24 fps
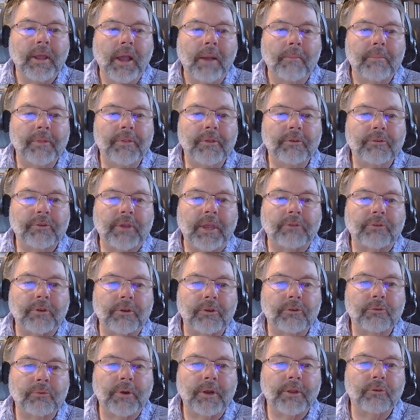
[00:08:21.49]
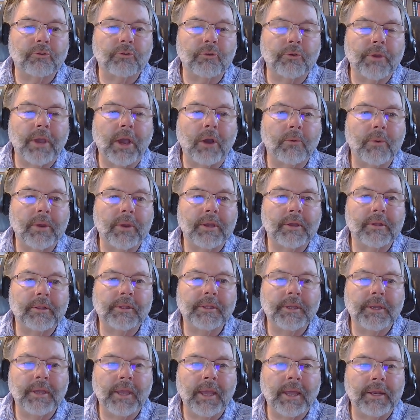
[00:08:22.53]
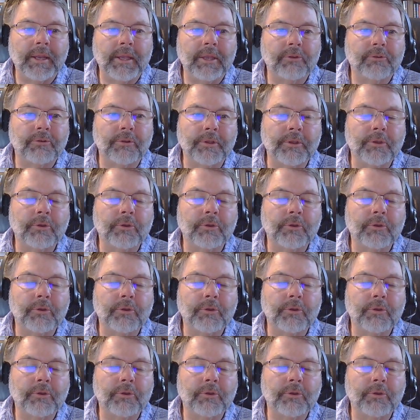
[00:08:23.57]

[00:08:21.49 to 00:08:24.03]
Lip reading: But in this case, I just wanted to show you how quickly and easily